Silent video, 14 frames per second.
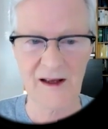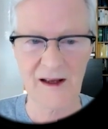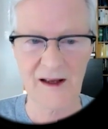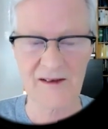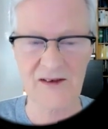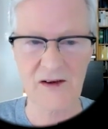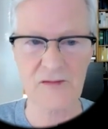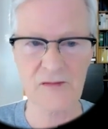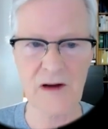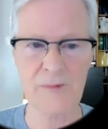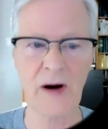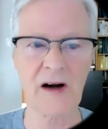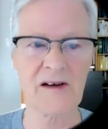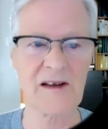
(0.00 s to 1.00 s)
It's a
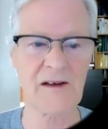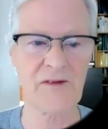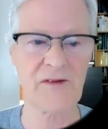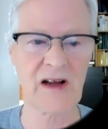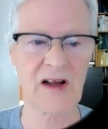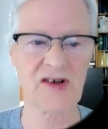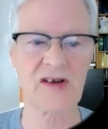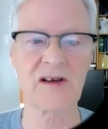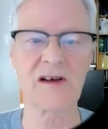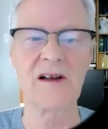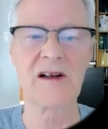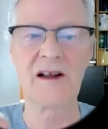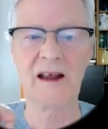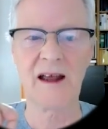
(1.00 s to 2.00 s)
three-part
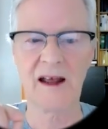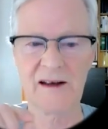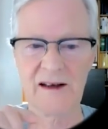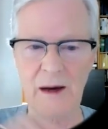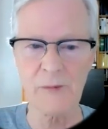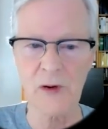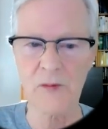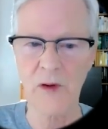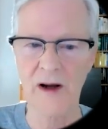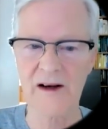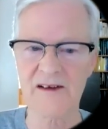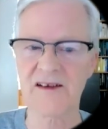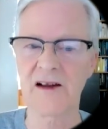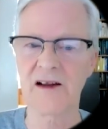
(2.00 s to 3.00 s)
definition, and number one
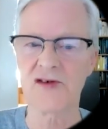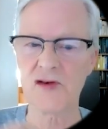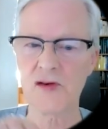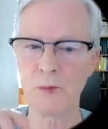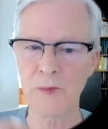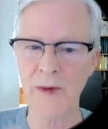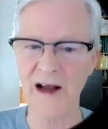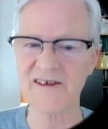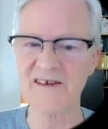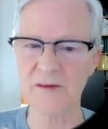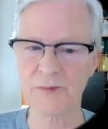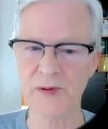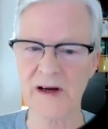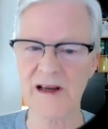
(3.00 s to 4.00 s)
is that you
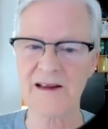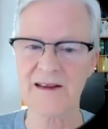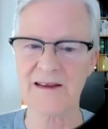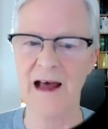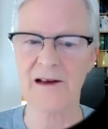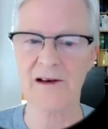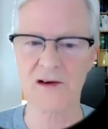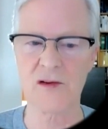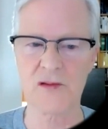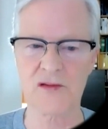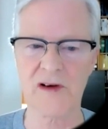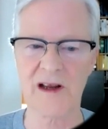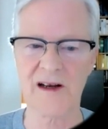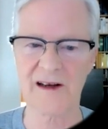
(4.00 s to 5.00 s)
must bring that
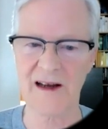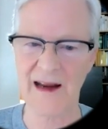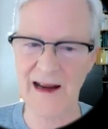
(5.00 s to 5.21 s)
nutrient